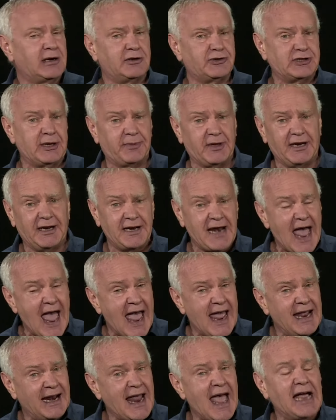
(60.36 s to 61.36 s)
something? In,
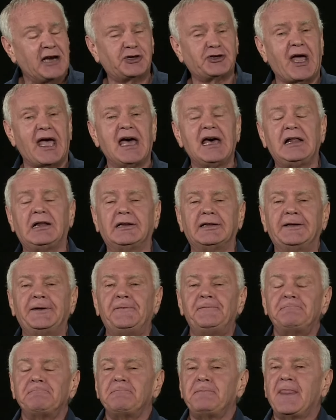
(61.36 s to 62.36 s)
in actuality,
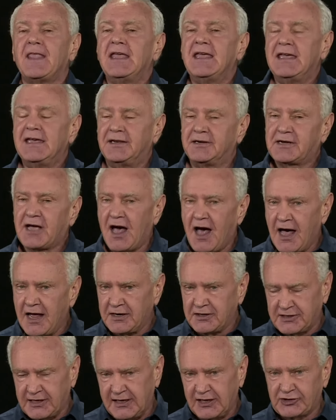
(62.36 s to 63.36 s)
in
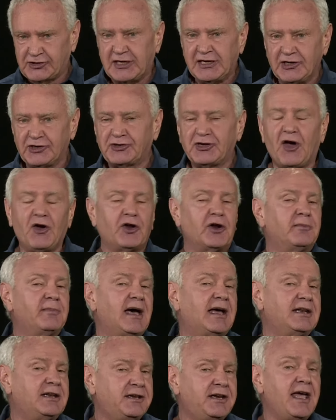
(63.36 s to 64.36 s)
context, He's talking
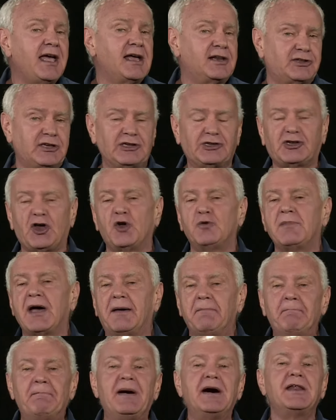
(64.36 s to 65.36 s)
about debts, He's talking about
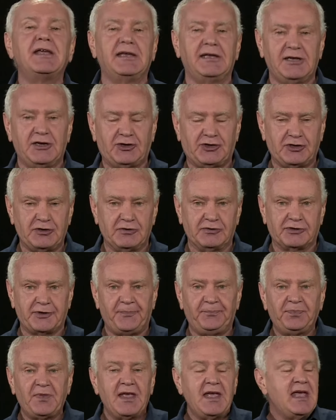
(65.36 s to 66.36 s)
money issues.
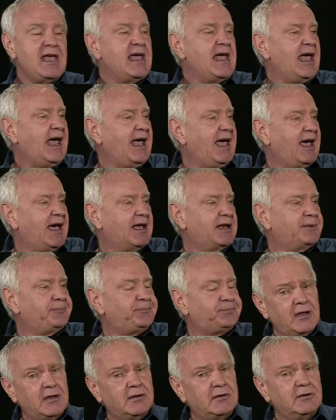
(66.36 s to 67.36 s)
And
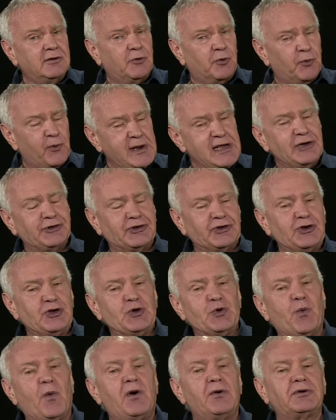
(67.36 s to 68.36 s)
the reason
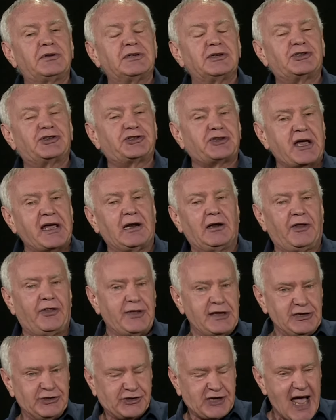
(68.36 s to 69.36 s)
you want to settle
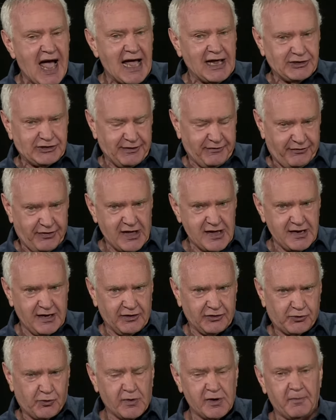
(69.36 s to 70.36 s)
these kinds of
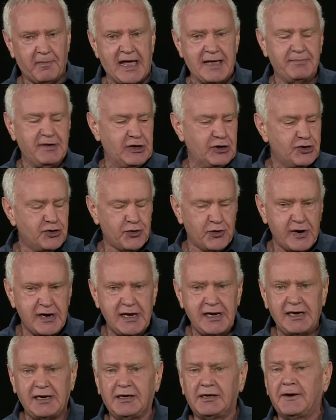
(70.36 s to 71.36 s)
things, where maybe
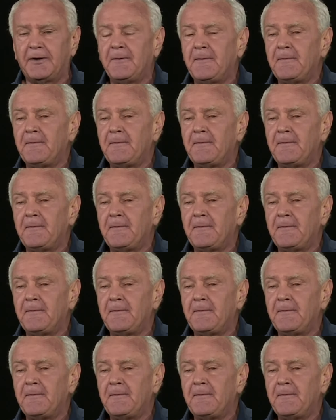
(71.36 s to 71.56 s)
greed,